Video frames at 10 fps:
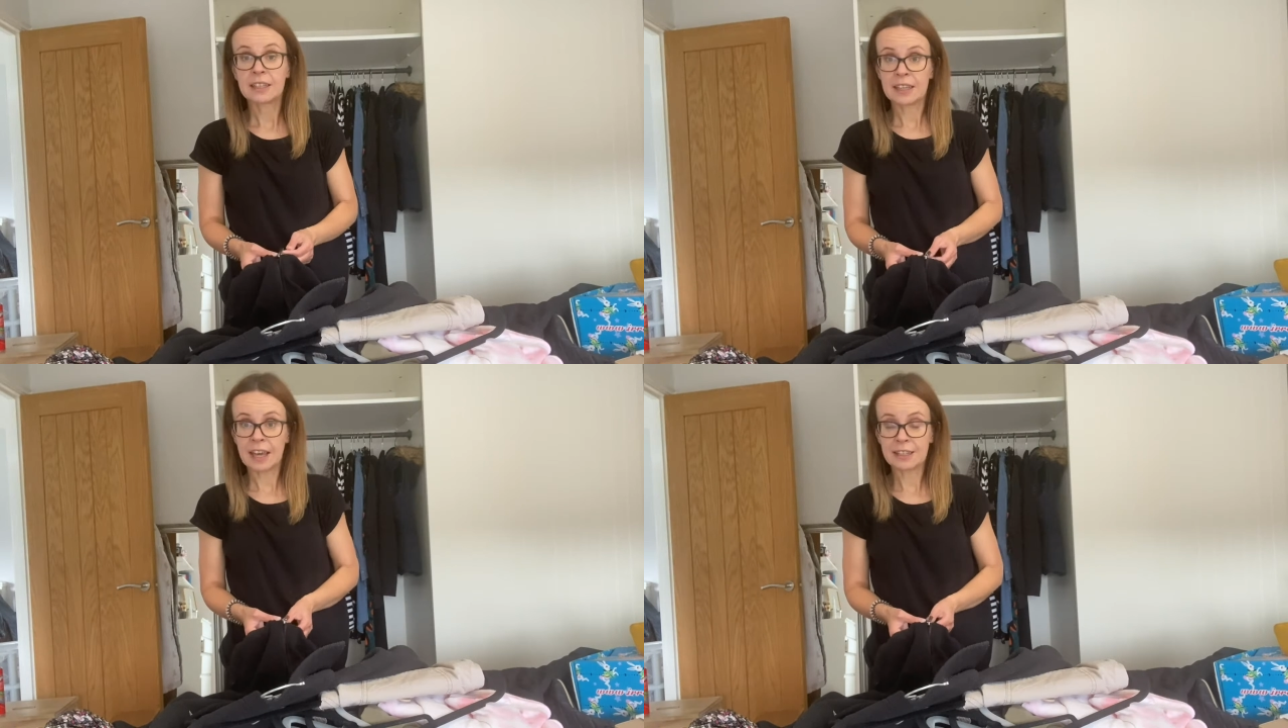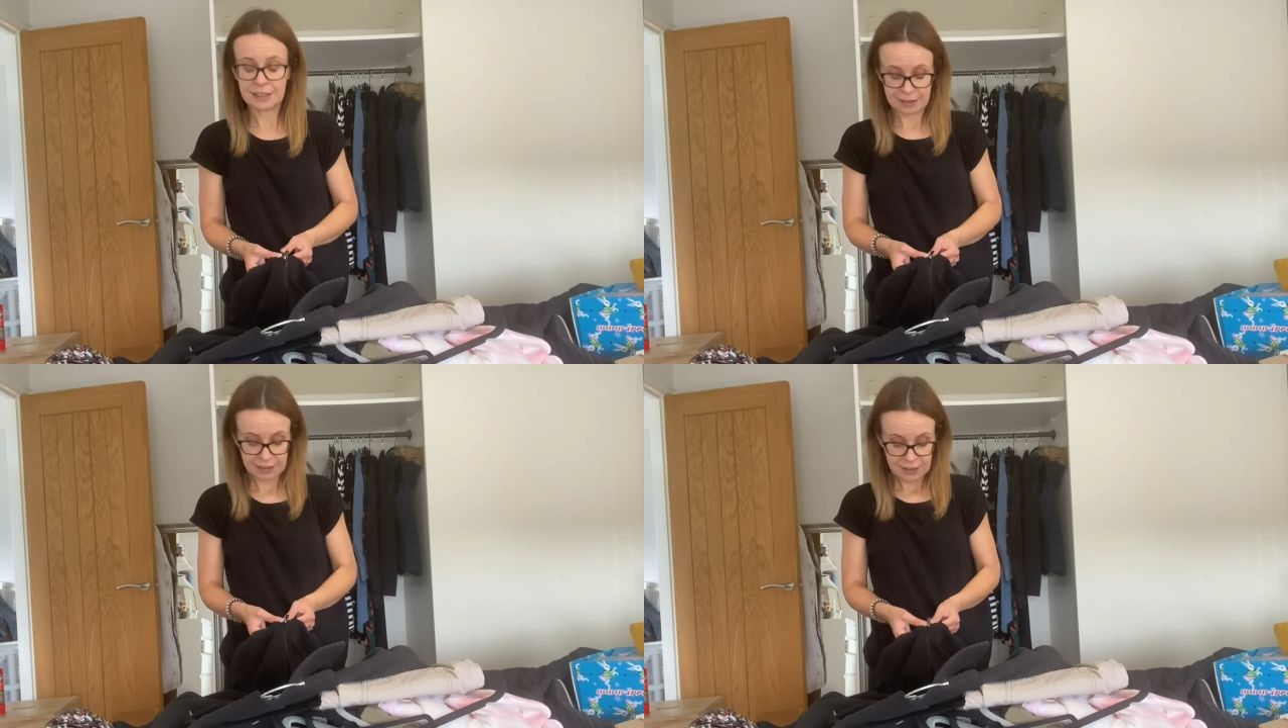Yes,
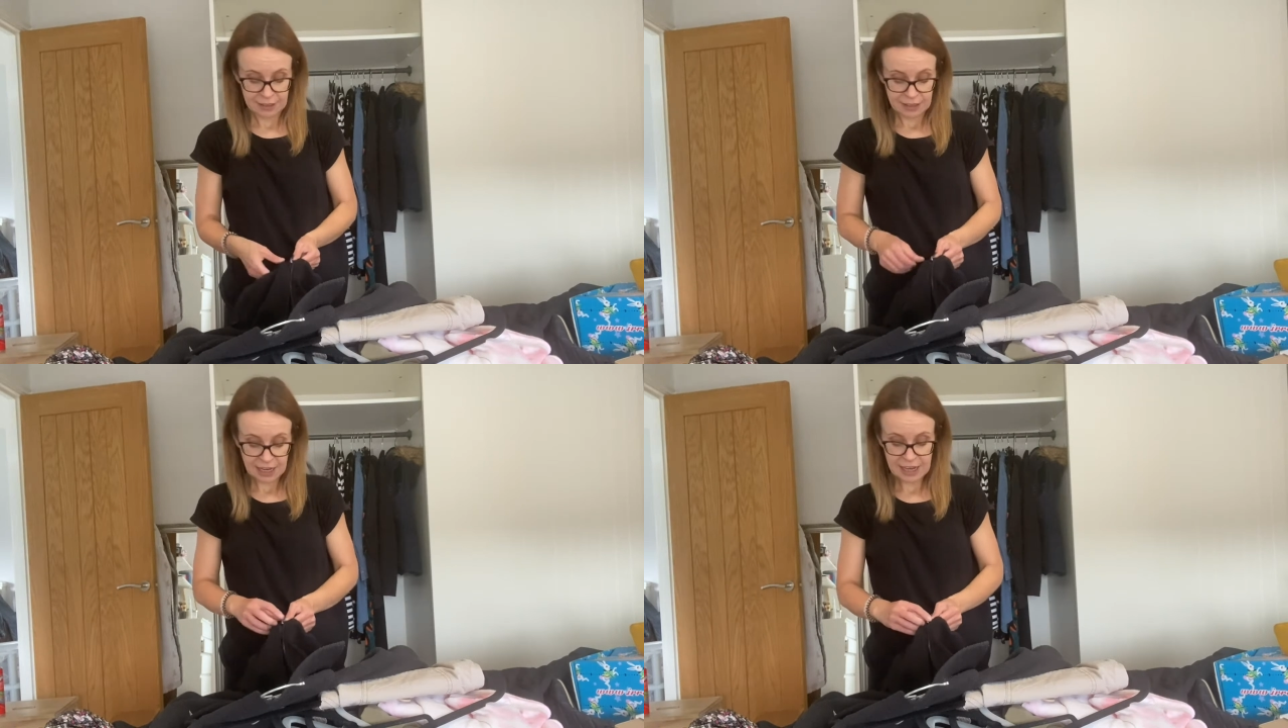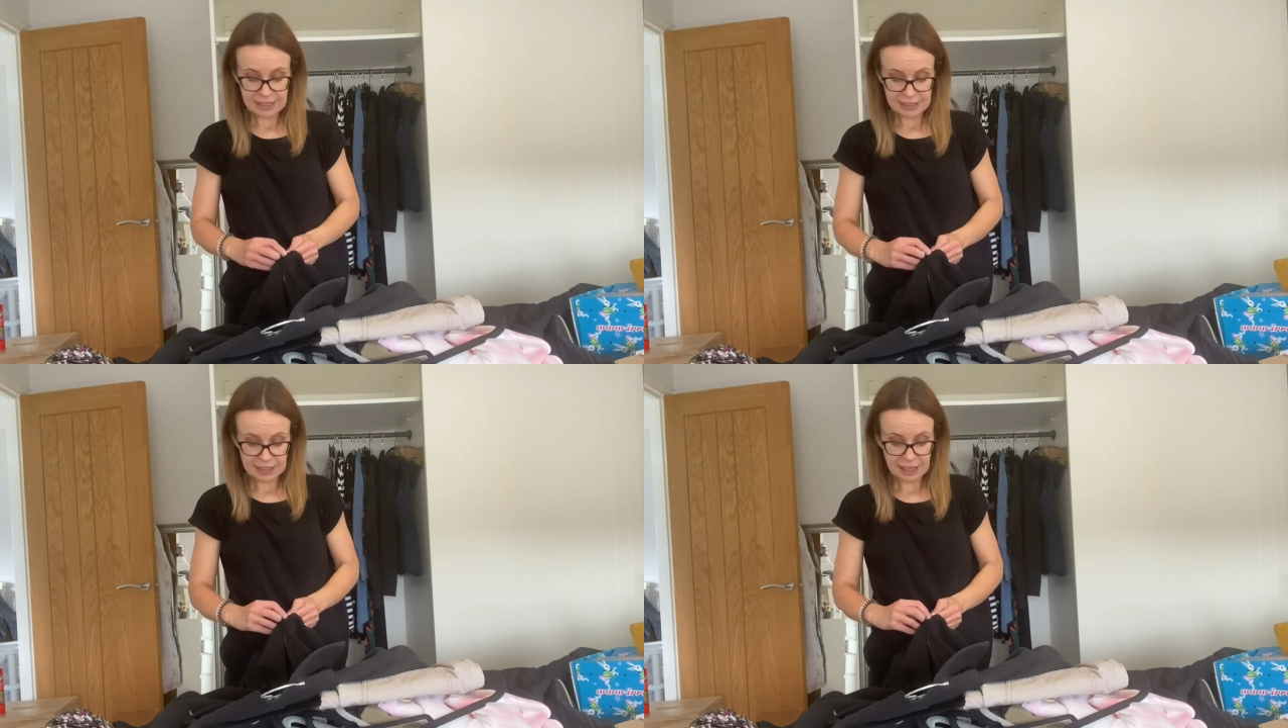it is.
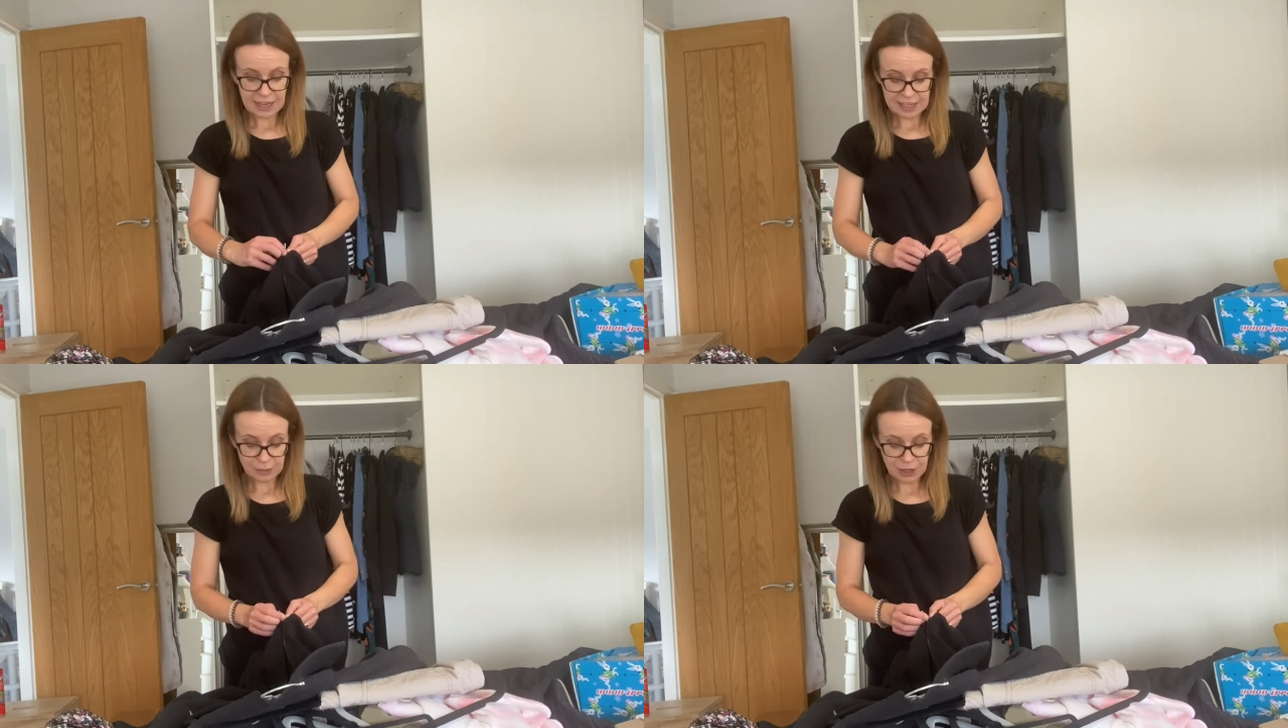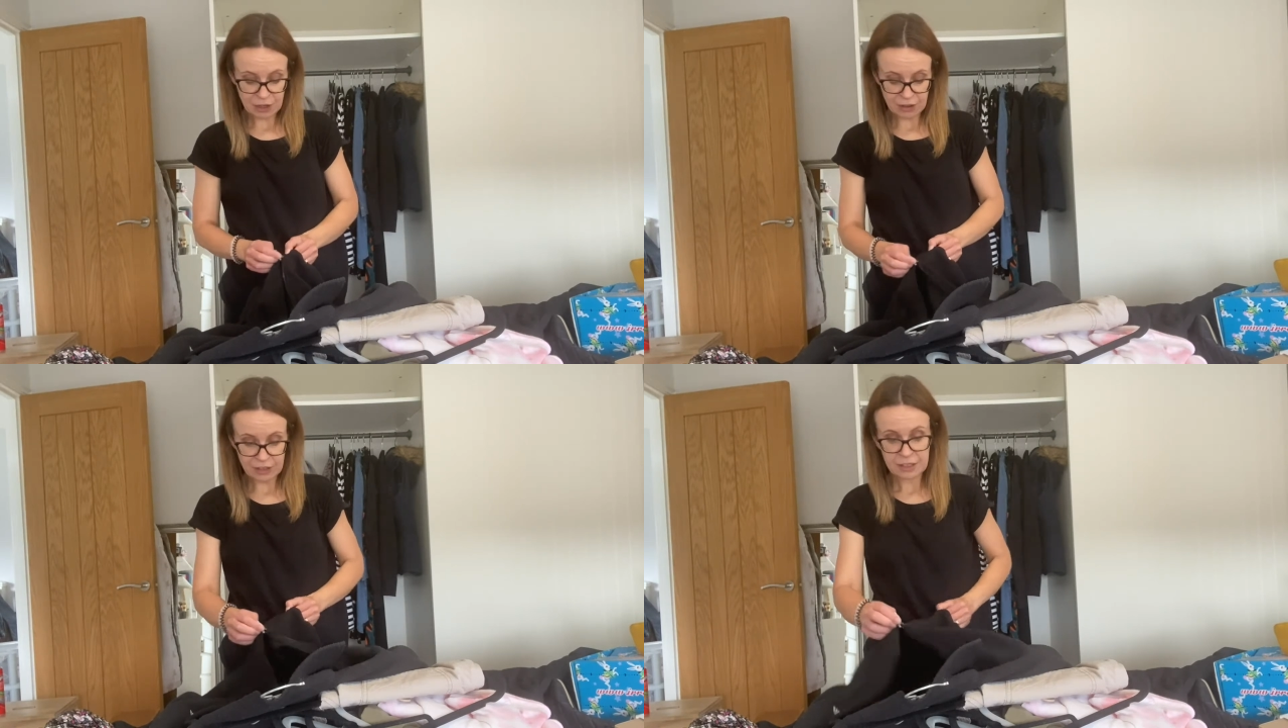And yes, we
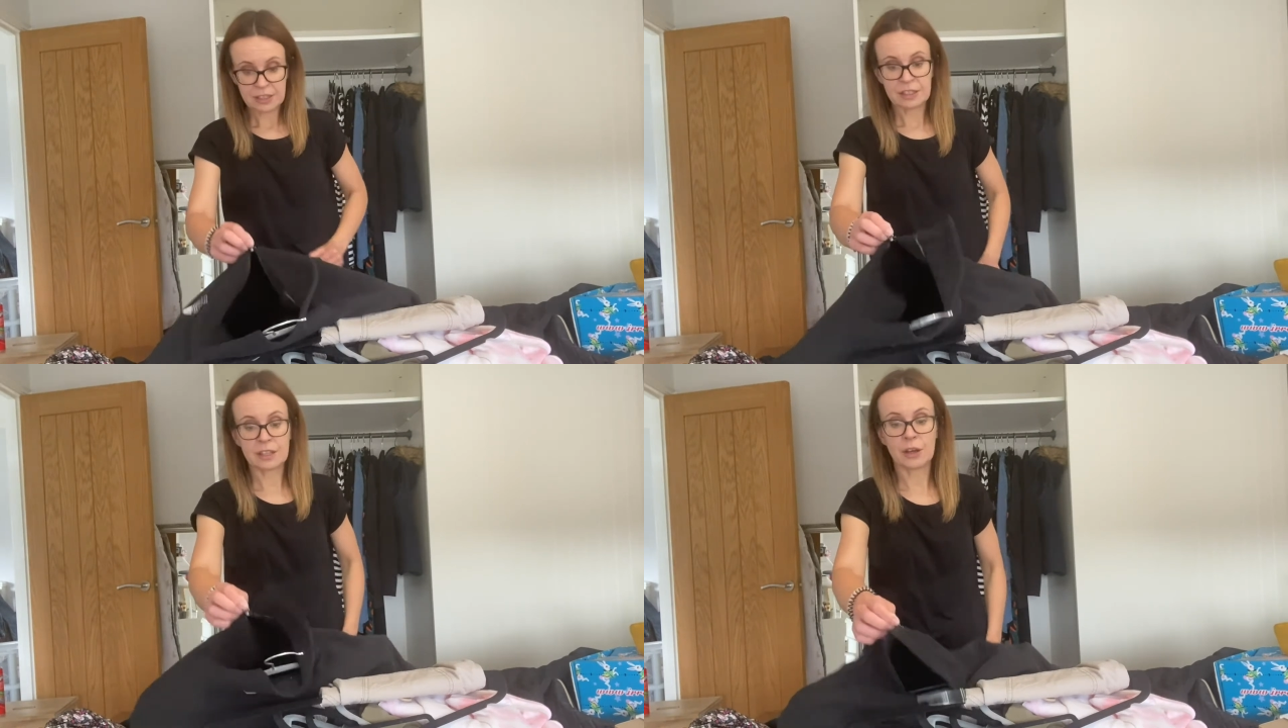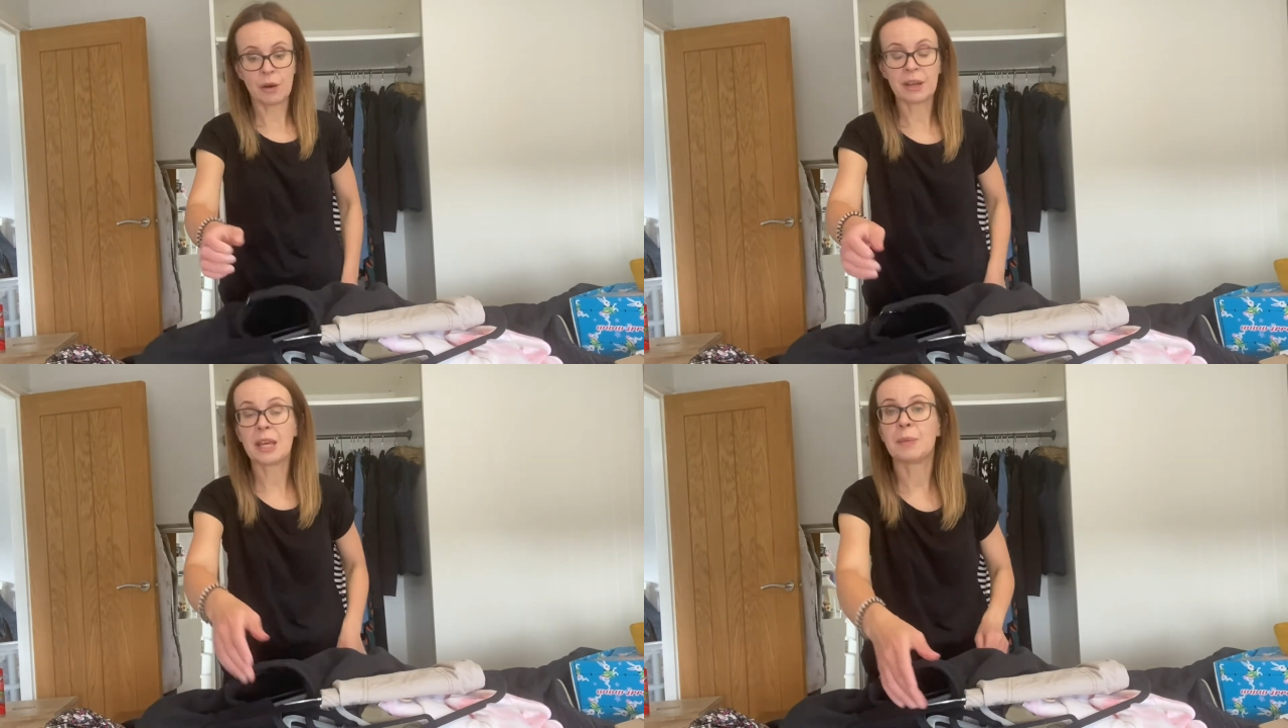are. So
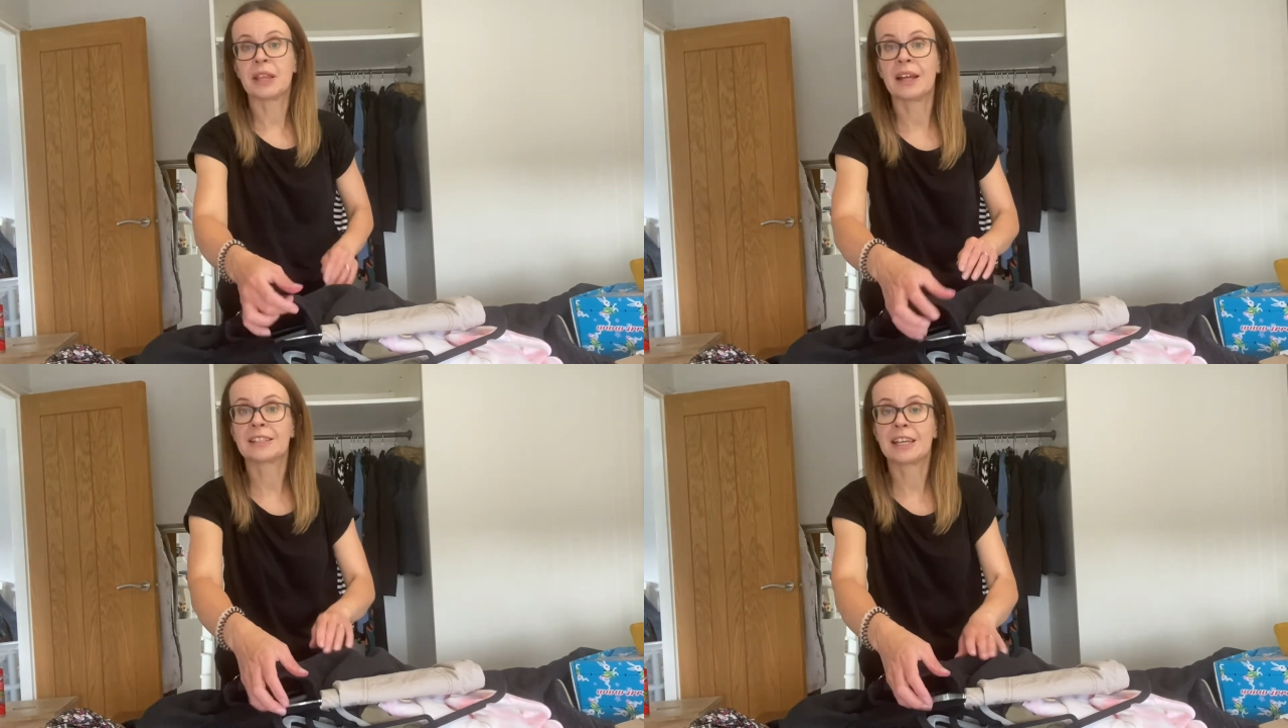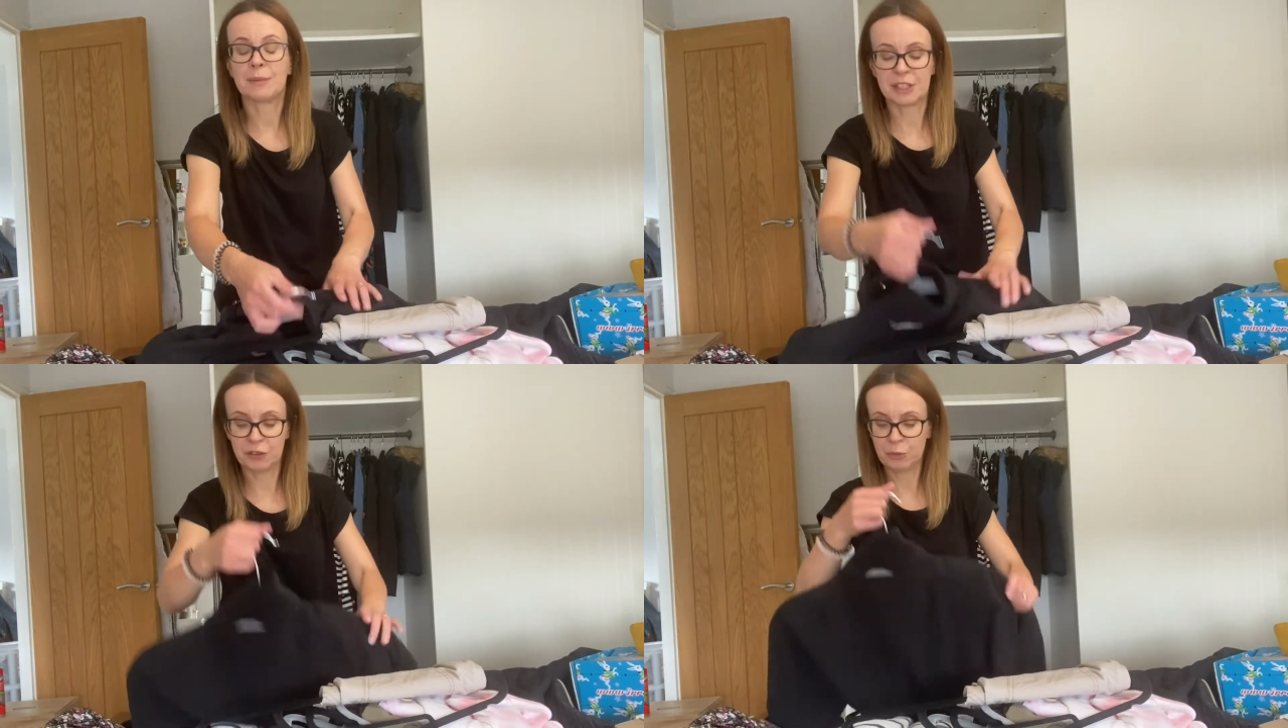I'm keeping that to keep
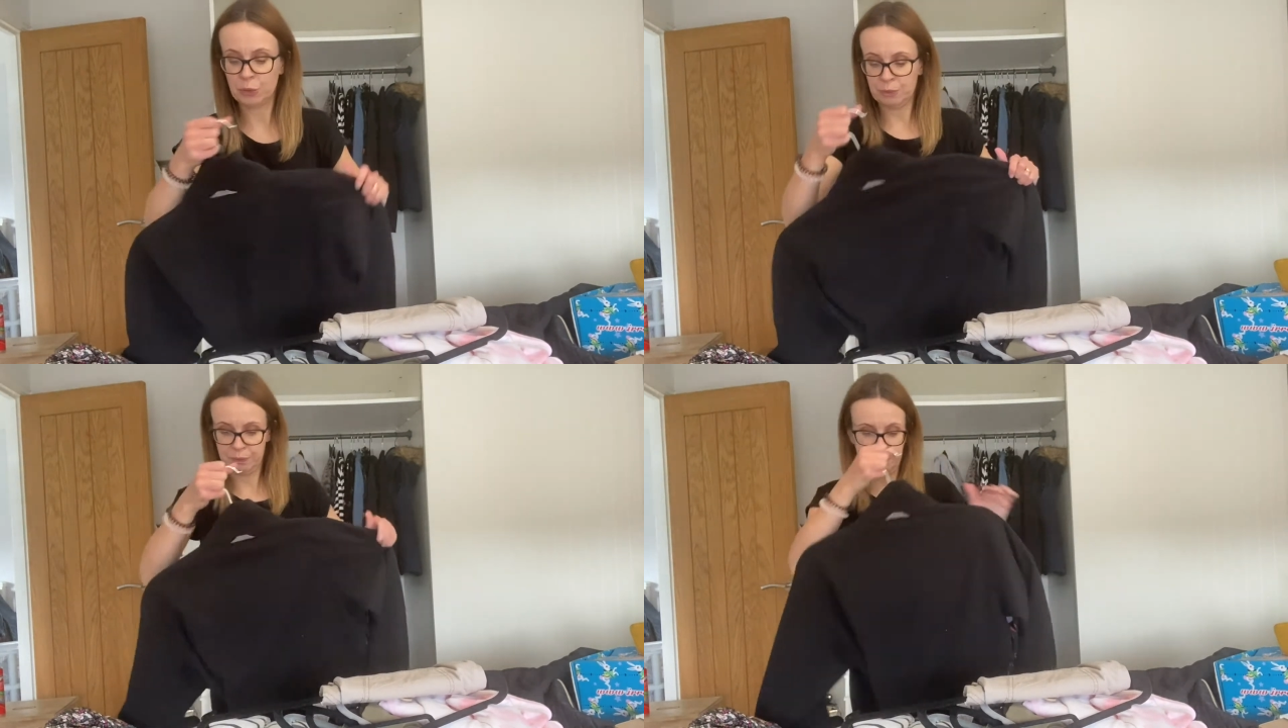myself warm.